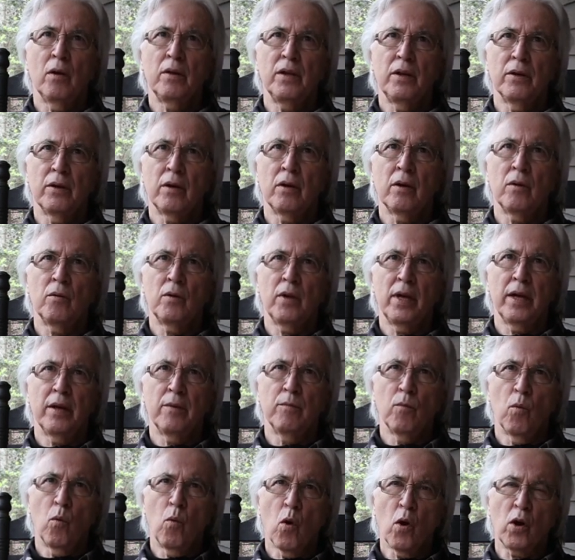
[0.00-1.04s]
you know,
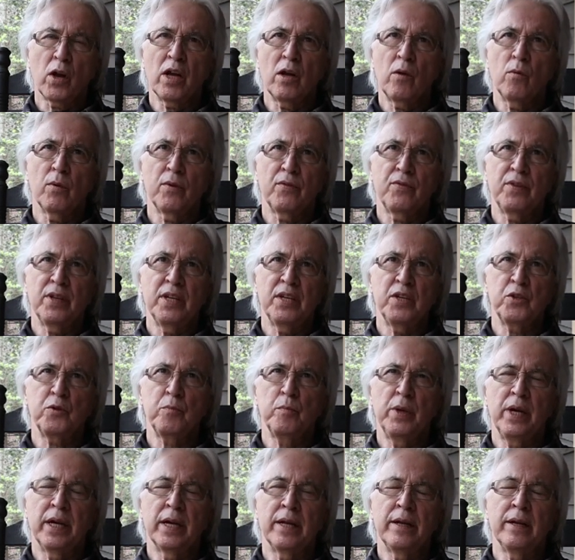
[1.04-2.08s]
in working with these
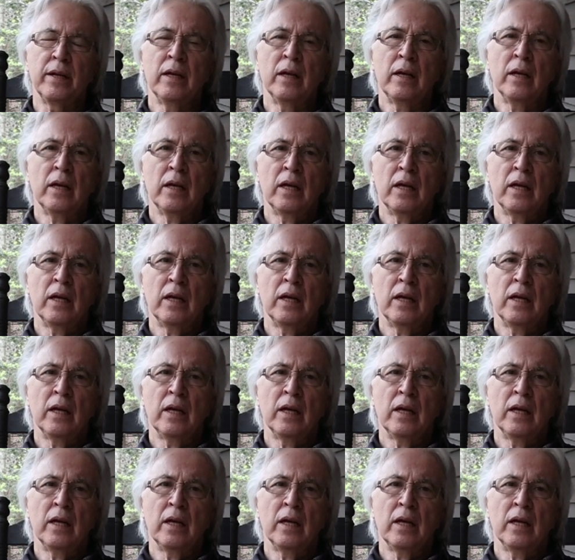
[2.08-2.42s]
men.